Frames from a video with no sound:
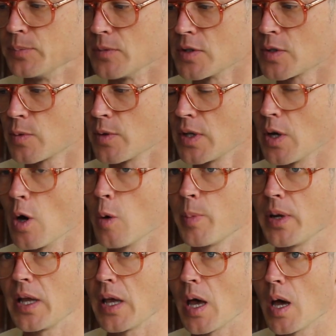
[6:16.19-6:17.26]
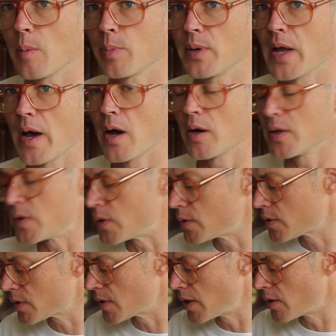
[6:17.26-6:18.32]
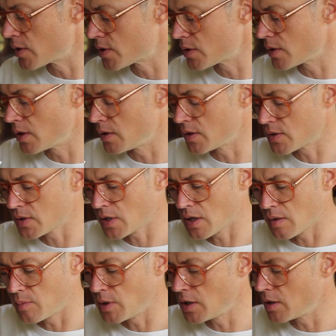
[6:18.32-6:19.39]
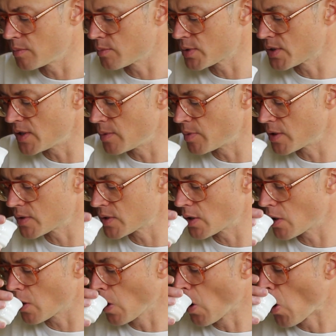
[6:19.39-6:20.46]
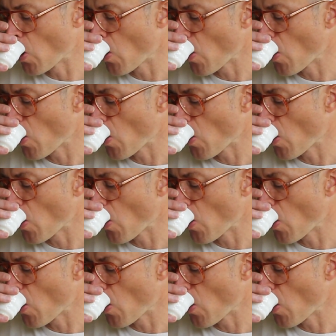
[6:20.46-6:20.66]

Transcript: It's really opening up now in this kind of medium steepings here.